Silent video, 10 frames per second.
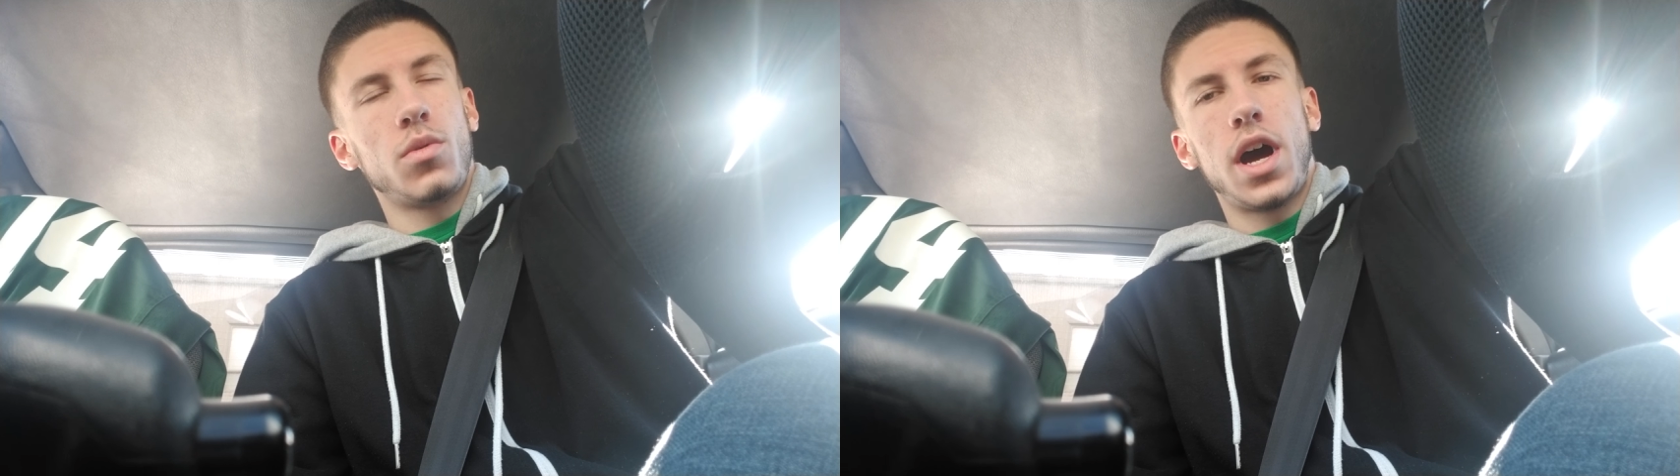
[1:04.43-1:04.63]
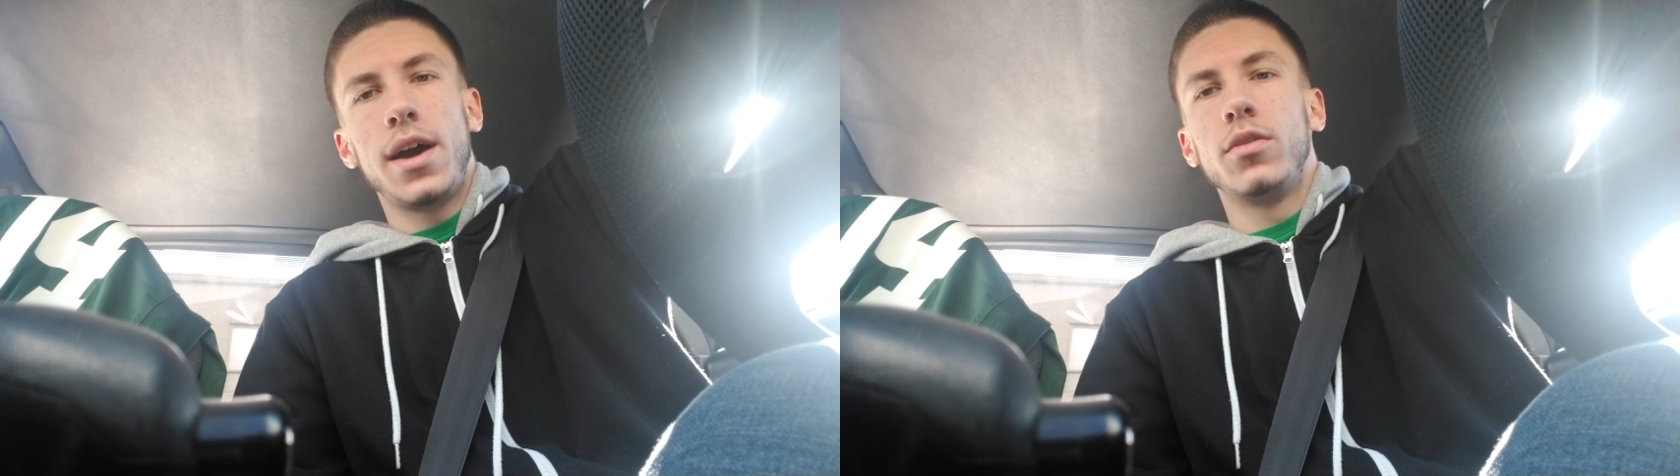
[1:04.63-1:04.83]

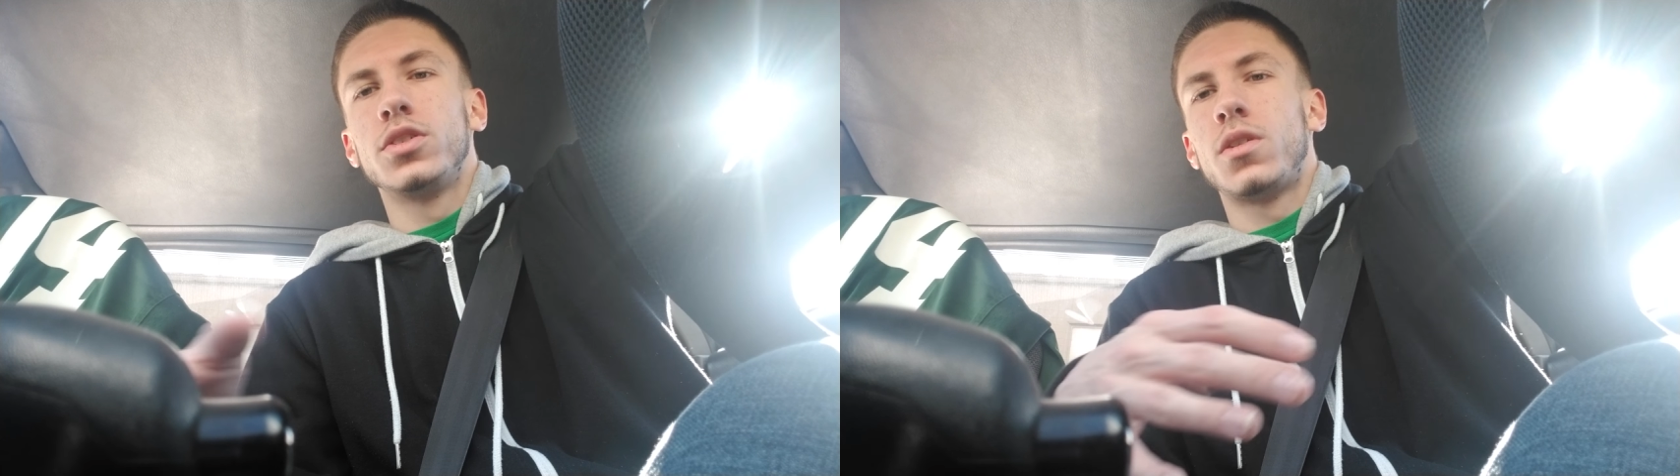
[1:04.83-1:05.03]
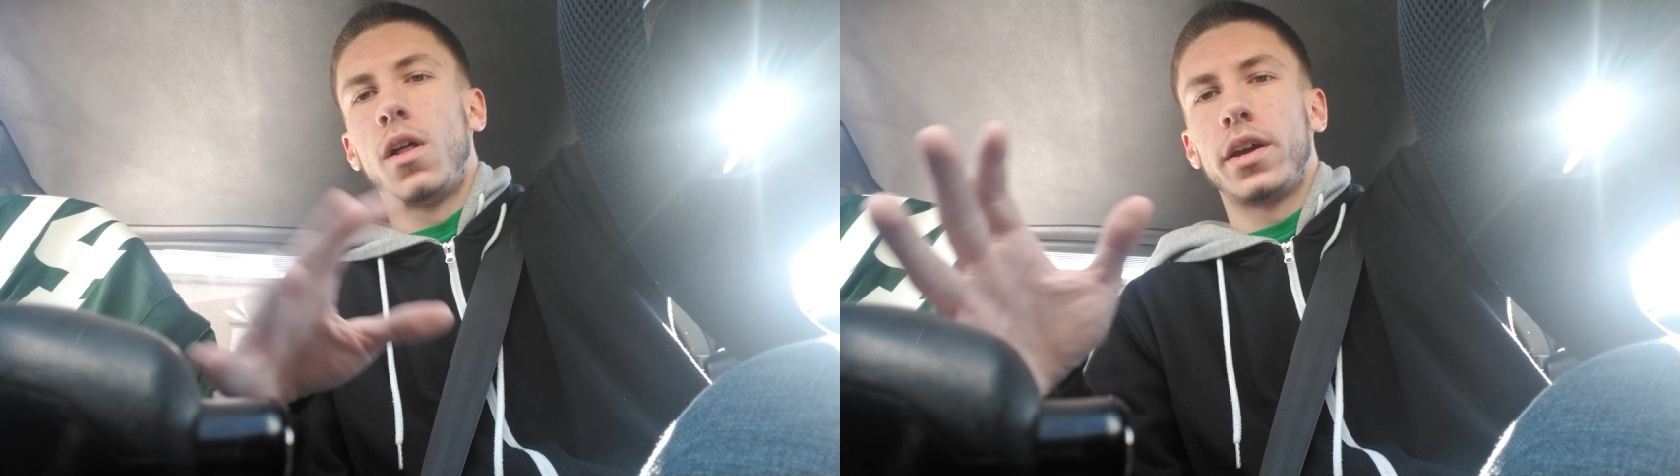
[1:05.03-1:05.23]
rivals
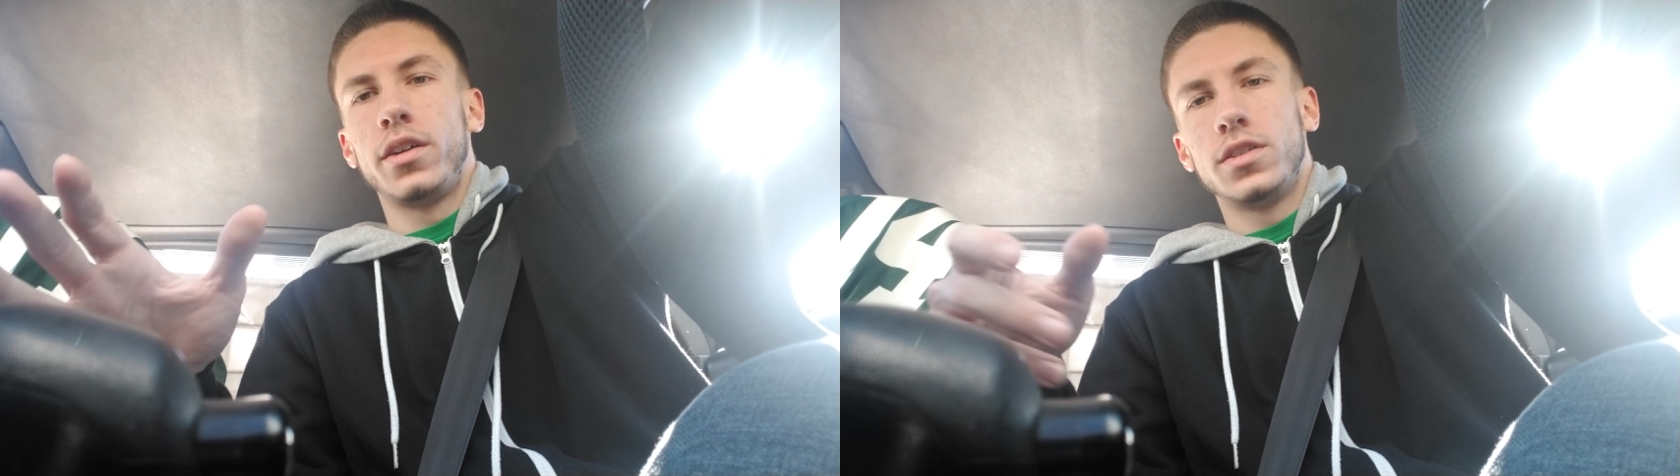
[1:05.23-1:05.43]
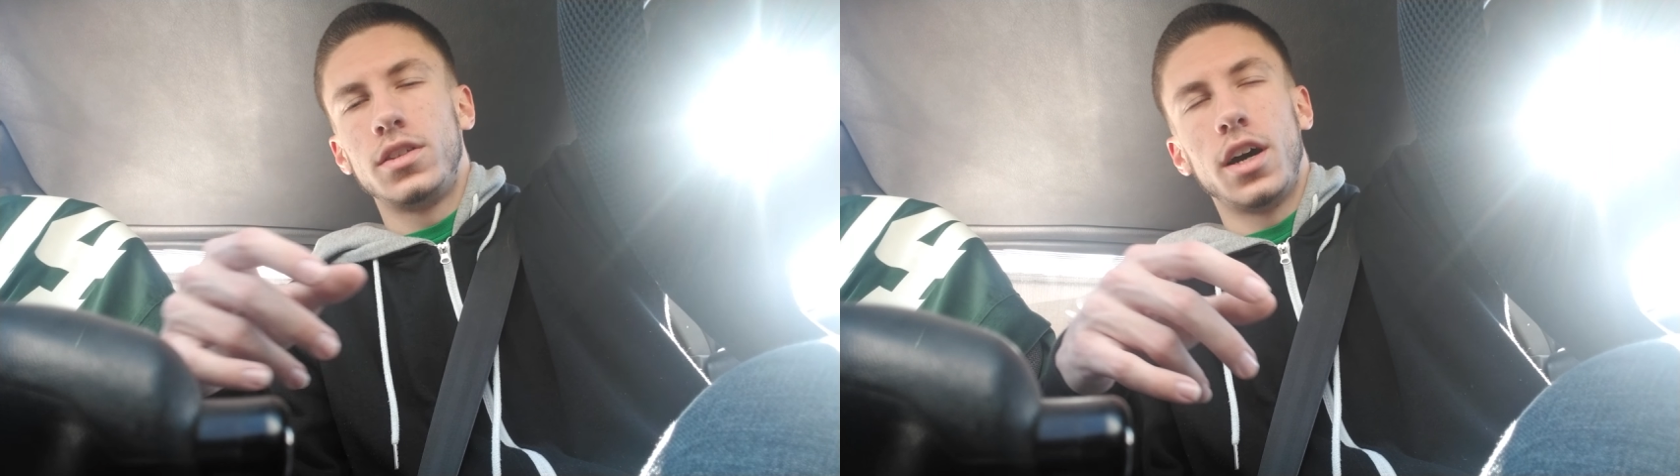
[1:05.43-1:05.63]
and all that
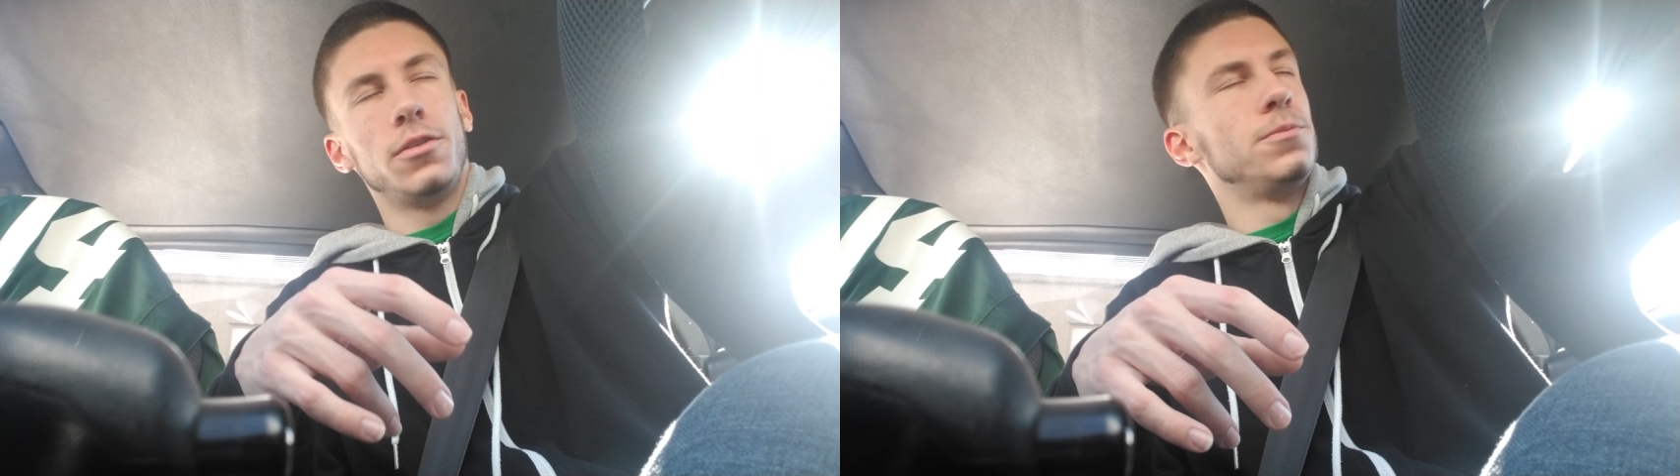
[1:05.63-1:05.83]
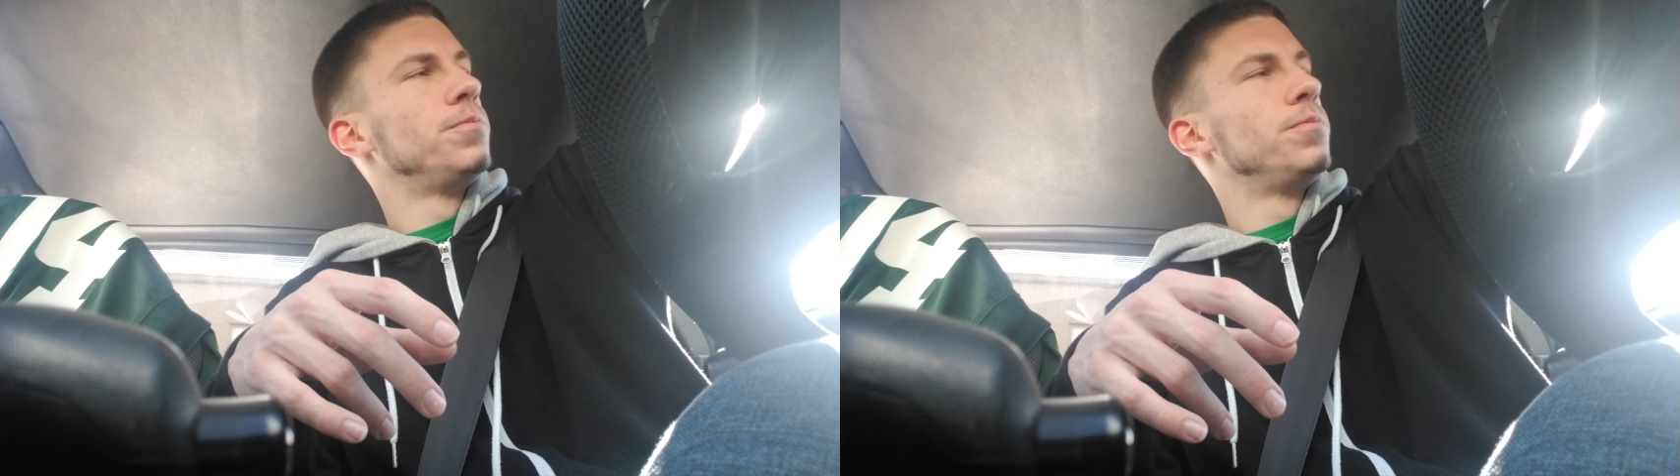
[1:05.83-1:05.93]
good stuff.